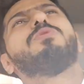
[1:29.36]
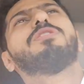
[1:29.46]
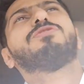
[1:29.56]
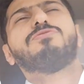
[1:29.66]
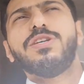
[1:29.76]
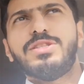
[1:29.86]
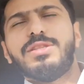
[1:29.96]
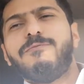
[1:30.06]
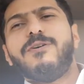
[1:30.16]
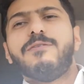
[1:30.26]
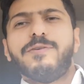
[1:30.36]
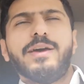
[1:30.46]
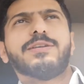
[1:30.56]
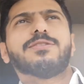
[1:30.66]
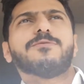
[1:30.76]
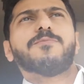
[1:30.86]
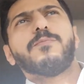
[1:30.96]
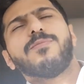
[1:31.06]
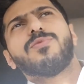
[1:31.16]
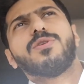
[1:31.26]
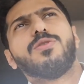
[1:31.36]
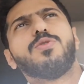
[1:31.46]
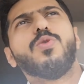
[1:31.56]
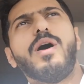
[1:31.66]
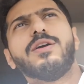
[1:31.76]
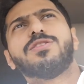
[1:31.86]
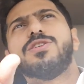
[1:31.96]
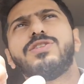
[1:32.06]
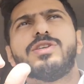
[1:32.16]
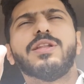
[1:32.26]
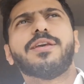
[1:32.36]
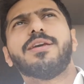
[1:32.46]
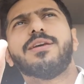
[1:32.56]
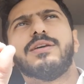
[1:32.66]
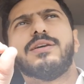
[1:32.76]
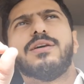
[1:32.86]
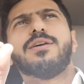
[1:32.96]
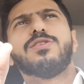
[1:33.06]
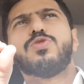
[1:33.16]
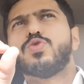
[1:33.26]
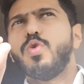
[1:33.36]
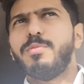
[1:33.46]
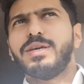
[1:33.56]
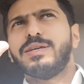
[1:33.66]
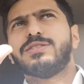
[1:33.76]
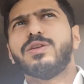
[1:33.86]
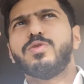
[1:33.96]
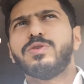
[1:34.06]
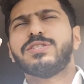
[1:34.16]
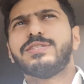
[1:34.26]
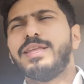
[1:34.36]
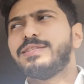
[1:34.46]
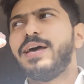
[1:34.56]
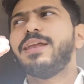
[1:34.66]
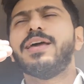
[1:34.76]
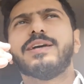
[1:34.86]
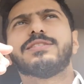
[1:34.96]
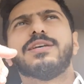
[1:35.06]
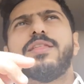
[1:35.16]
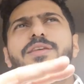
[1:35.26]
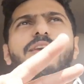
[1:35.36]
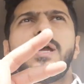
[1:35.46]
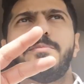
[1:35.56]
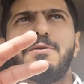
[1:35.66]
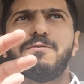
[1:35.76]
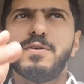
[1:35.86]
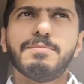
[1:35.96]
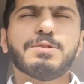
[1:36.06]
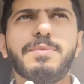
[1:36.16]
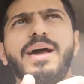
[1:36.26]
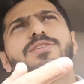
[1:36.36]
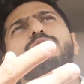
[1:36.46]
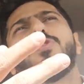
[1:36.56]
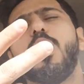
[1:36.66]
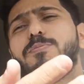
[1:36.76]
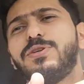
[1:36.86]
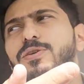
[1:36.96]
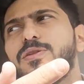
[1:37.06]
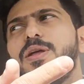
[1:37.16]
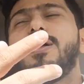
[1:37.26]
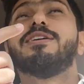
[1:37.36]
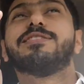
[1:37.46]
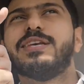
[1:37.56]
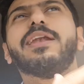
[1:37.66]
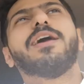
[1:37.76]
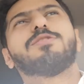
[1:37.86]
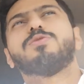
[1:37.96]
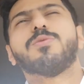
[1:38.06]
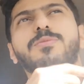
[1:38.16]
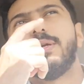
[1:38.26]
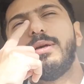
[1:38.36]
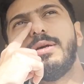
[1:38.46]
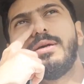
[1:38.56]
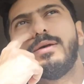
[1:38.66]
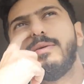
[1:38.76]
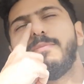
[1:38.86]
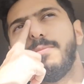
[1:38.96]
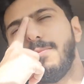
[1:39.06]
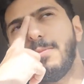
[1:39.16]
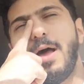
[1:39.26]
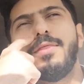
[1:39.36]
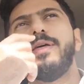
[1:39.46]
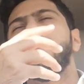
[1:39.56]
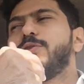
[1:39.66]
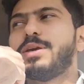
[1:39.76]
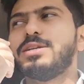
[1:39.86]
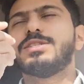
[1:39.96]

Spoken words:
when it's reached the 5x, you are digitally zooming until you reach the 10x and the camera flips back to the optical 10x zoom. And then you can